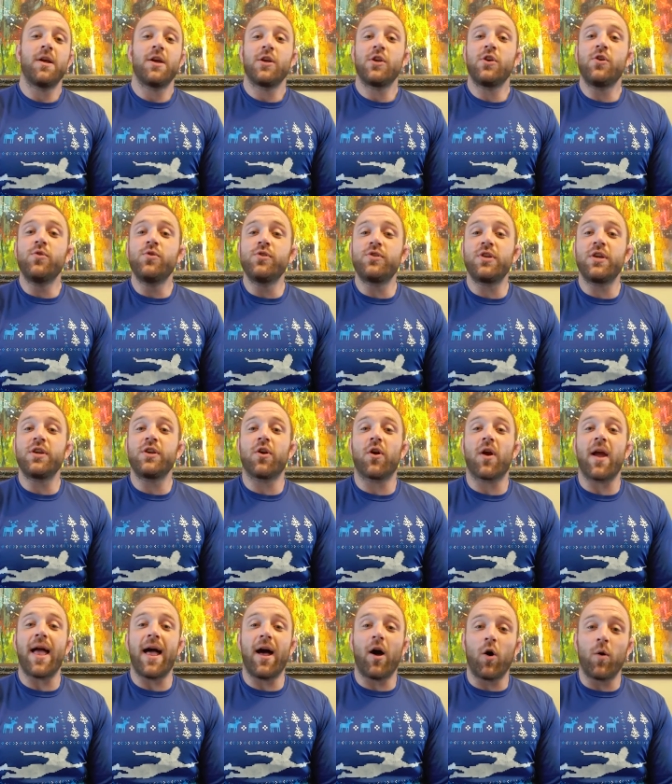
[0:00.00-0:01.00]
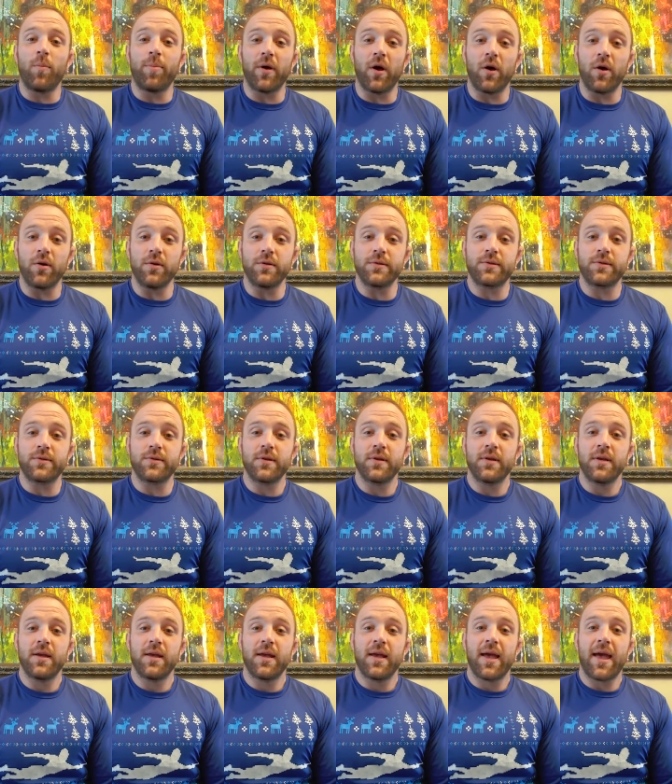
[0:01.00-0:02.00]
Using your elbows
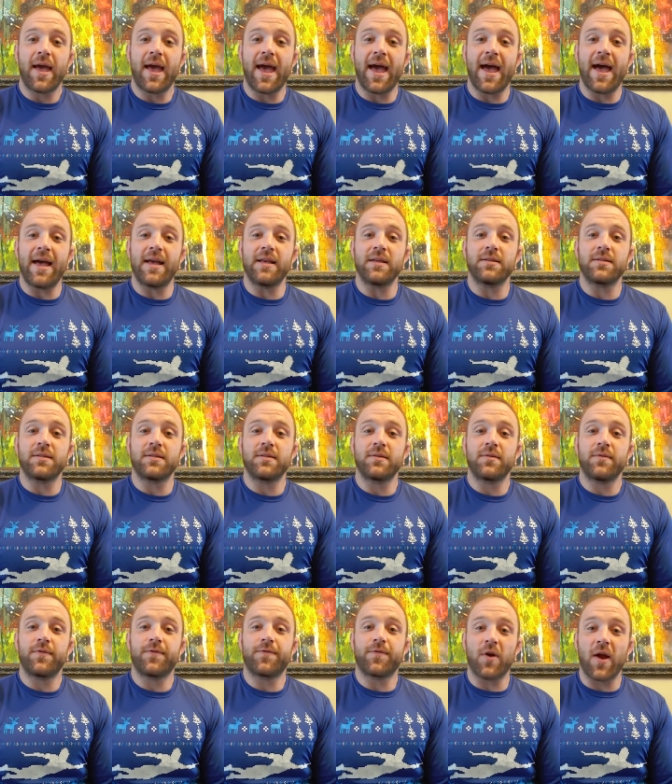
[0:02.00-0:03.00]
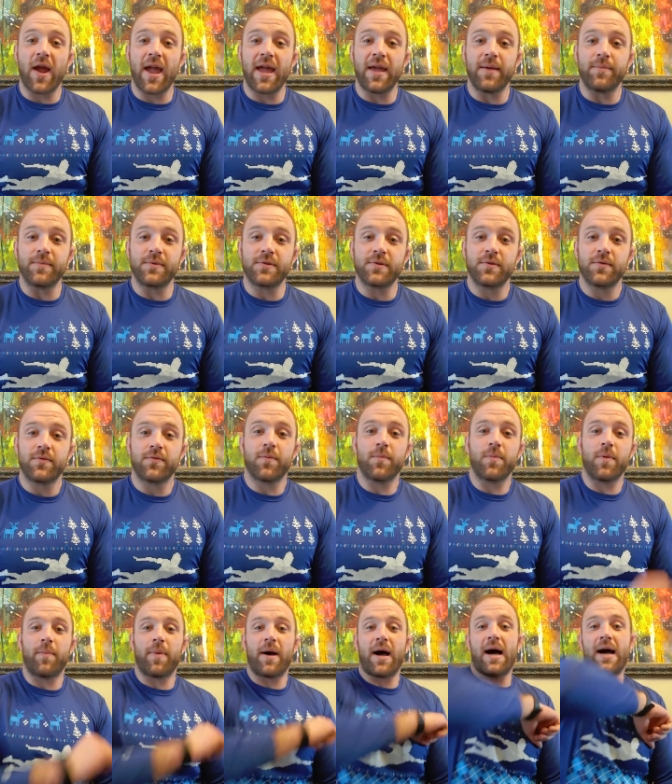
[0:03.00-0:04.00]
as frames
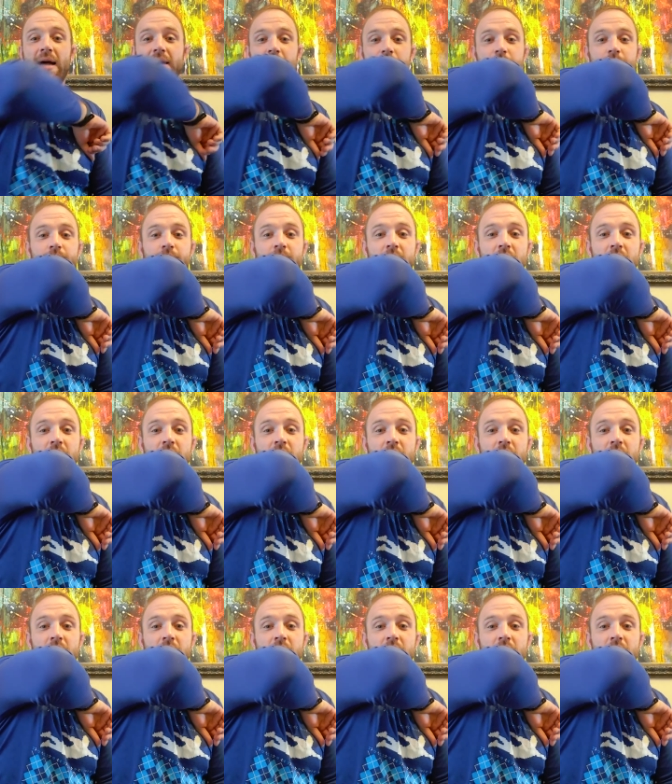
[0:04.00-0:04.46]
from the bottom.